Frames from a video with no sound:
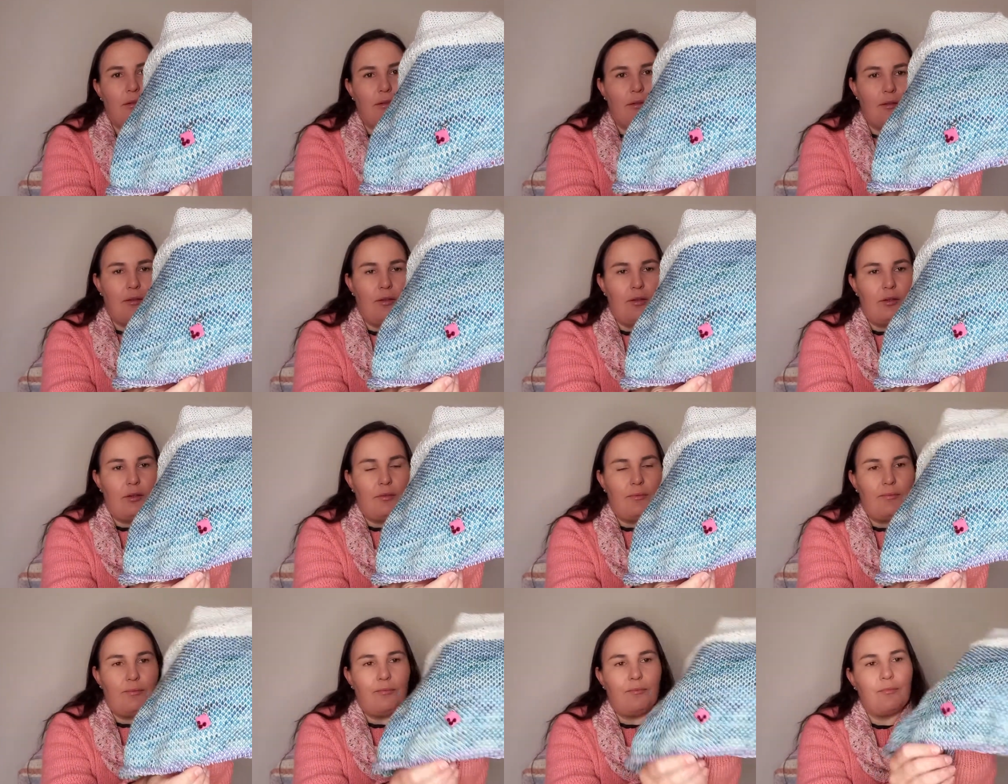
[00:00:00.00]
yeah,
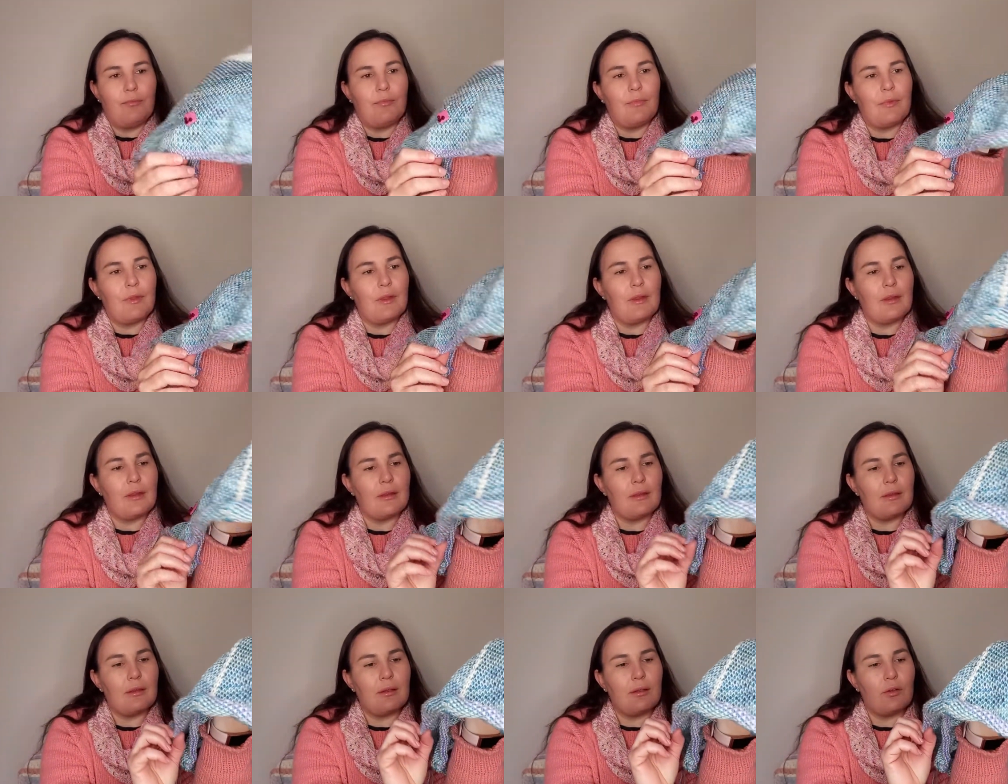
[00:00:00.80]

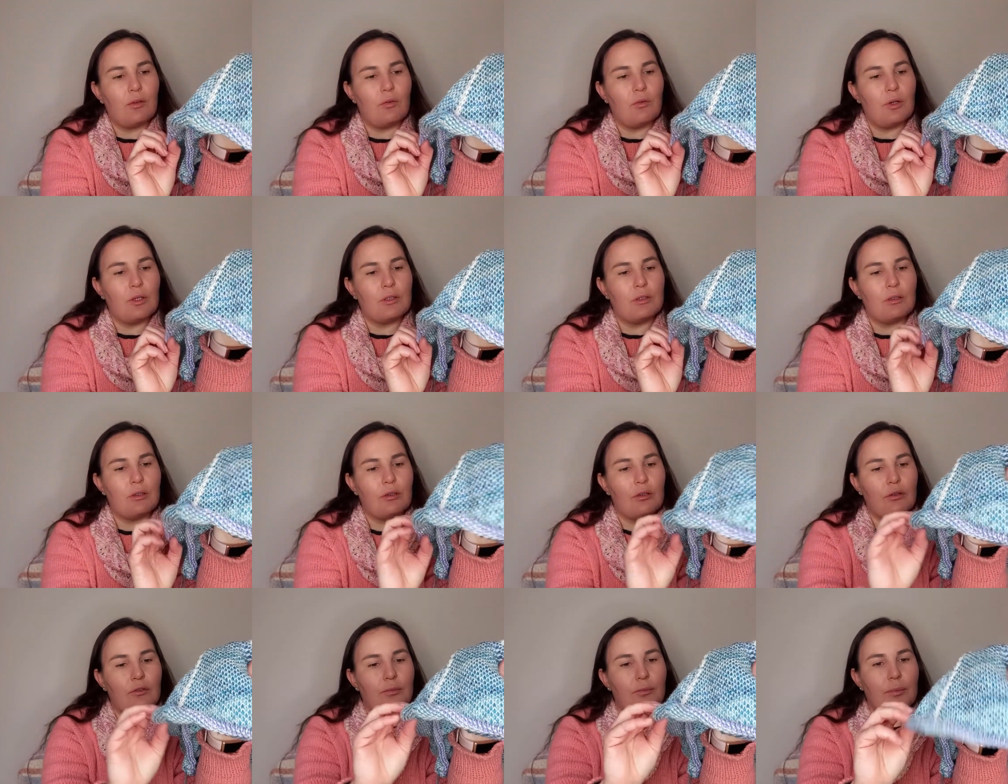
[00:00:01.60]
quite a lot
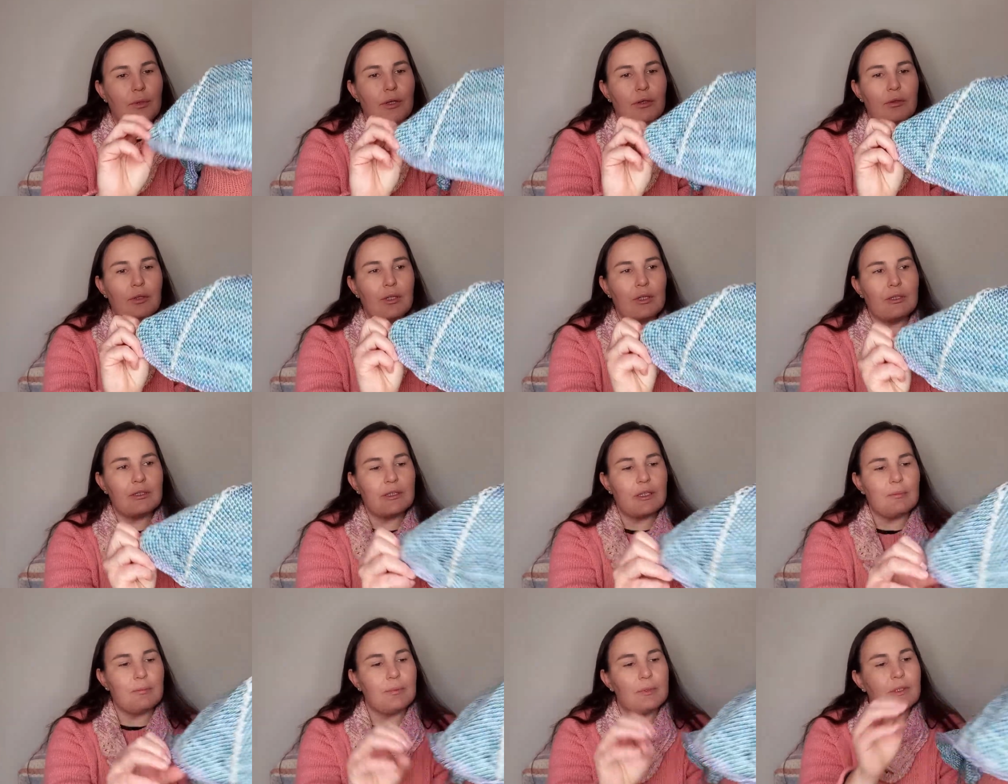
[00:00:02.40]
of progress
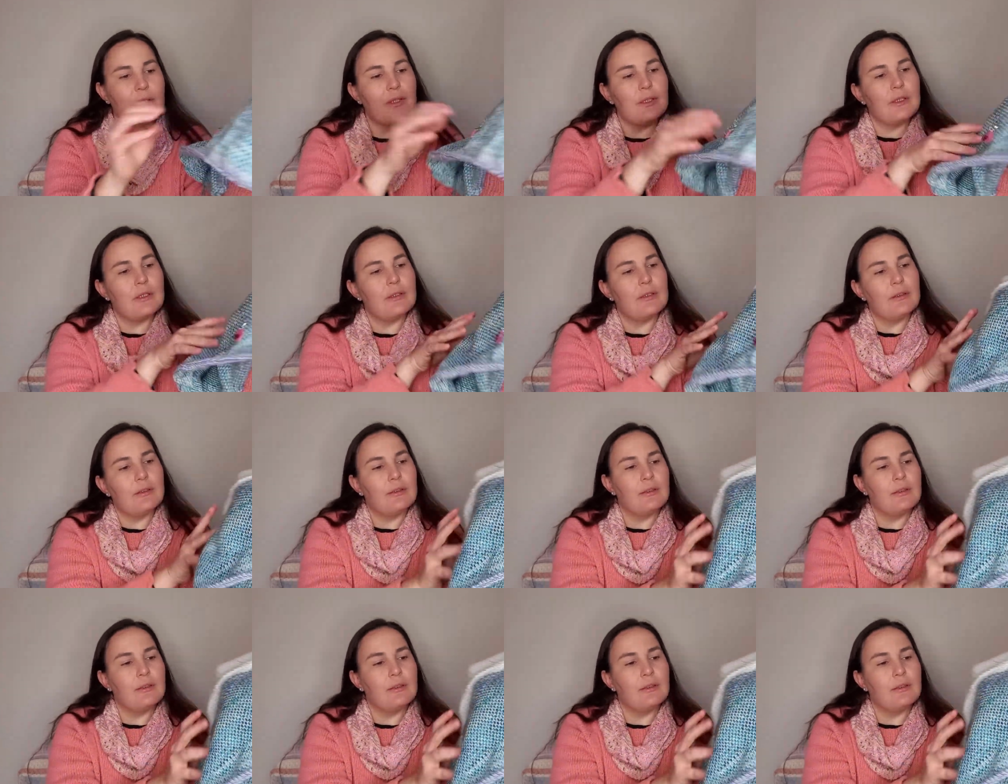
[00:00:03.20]
happening here.